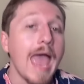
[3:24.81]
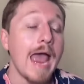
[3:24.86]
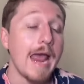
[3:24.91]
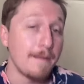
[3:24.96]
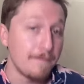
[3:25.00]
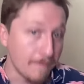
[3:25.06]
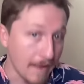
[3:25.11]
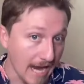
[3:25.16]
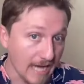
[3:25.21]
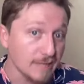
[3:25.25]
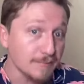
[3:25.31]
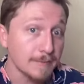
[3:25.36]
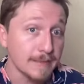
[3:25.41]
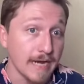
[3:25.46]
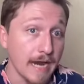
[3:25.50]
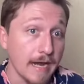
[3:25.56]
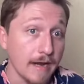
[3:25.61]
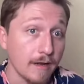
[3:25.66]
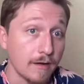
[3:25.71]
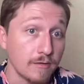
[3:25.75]
And mashed
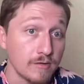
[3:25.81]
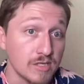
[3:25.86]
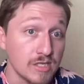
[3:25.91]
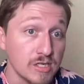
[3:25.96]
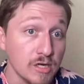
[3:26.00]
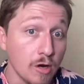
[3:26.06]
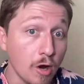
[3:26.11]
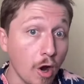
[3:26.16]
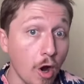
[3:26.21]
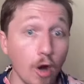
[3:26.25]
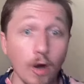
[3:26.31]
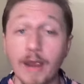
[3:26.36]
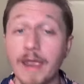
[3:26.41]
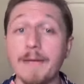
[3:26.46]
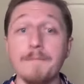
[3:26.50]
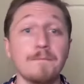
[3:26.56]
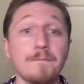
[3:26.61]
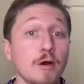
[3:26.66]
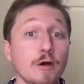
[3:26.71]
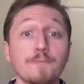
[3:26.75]
potatoes are
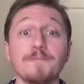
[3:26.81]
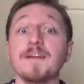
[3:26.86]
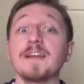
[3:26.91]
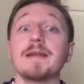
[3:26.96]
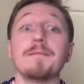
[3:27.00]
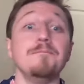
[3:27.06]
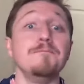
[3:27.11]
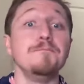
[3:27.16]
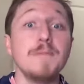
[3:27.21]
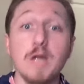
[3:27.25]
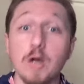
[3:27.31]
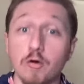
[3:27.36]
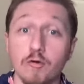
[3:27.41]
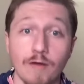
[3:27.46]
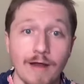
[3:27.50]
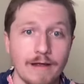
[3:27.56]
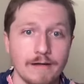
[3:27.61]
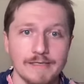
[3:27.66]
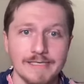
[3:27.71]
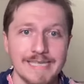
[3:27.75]
a perfect middle
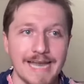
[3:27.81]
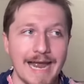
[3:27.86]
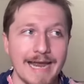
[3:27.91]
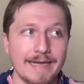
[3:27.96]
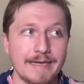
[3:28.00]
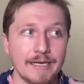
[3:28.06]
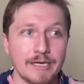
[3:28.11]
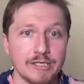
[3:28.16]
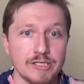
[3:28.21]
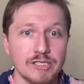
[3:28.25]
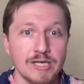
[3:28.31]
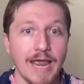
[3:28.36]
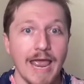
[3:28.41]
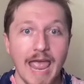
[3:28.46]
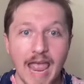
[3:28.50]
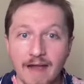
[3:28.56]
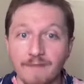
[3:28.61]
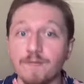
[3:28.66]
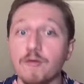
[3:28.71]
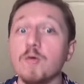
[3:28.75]
ground side dish.
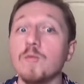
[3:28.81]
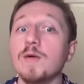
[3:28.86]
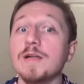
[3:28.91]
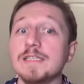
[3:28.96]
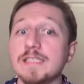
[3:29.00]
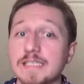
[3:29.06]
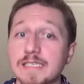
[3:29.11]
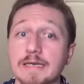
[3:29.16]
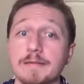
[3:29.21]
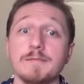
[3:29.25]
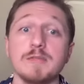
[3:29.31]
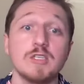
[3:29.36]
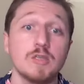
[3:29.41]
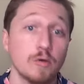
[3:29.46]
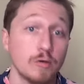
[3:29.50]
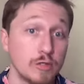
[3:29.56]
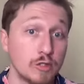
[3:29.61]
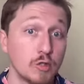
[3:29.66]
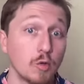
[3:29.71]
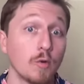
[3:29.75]
Everyone seems
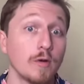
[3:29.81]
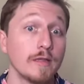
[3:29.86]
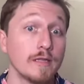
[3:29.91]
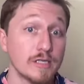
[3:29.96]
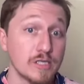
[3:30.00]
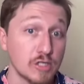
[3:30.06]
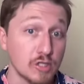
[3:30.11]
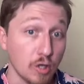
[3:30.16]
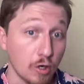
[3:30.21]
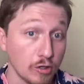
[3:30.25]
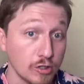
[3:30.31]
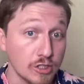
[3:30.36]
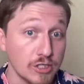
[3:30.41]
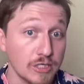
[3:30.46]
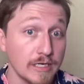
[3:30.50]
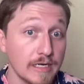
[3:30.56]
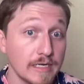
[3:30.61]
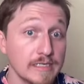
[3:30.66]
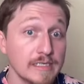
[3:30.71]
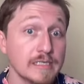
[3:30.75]
to enjoy the
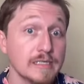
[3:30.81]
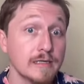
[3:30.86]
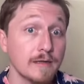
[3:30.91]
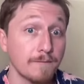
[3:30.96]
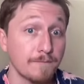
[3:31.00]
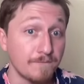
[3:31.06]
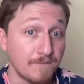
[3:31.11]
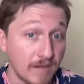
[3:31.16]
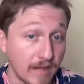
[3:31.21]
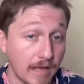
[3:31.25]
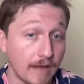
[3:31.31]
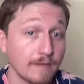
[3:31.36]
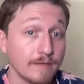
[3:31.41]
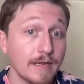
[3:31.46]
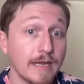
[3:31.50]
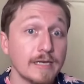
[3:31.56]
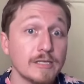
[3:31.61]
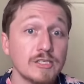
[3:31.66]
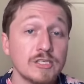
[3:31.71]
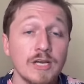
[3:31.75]
starchiness, the
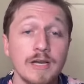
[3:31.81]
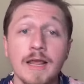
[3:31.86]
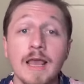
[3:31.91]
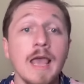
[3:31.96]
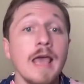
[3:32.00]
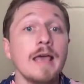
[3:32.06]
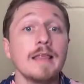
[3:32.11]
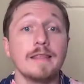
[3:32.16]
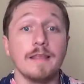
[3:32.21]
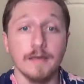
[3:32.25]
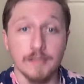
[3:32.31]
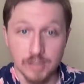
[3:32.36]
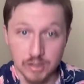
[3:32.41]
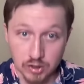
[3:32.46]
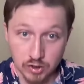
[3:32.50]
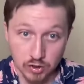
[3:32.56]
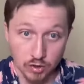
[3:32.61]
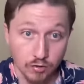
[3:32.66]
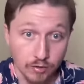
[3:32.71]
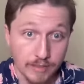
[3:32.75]
foundation, the
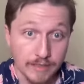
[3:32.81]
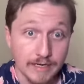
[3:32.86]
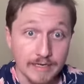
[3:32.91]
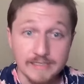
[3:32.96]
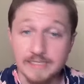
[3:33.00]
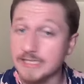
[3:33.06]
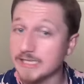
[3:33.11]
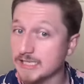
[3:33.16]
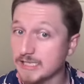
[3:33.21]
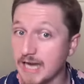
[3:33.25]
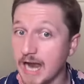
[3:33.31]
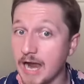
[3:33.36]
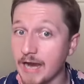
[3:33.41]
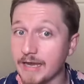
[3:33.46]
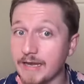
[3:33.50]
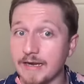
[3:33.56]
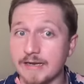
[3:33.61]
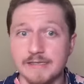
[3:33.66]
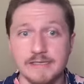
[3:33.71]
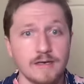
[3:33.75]
sturdiness, the
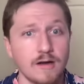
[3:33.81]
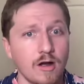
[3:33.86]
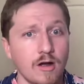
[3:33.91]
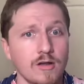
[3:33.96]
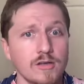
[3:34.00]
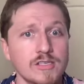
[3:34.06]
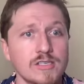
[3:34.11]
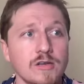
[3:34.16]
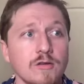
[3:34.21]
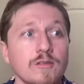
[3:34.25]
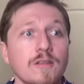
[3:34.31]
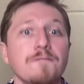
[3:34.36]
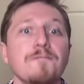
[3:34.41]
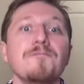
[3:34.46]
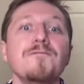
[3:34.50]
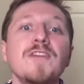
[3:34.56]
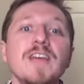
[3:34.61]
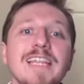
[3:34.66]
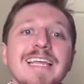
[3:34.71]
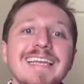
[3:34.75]
stockiness, and also the
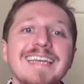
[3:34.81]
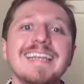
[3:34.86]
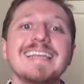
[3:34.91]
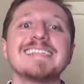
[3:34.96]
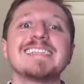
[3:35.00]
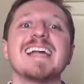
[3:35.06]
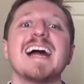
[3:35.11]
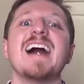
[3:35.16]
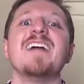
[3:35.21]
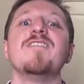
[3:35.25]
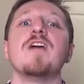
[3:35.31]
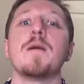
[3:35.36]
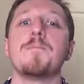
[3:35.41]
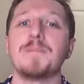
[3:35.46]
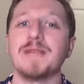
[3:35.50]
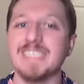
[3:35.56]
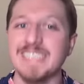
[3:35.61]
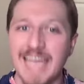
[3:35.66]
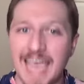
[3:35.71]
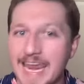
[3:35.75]
fillingness of a
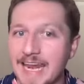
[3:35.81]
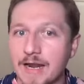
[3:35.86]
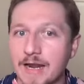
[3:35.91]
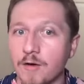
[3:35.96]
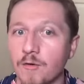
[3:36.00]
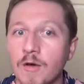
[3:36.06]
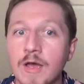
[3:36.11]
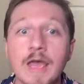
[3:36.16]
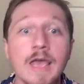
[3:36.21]
potato.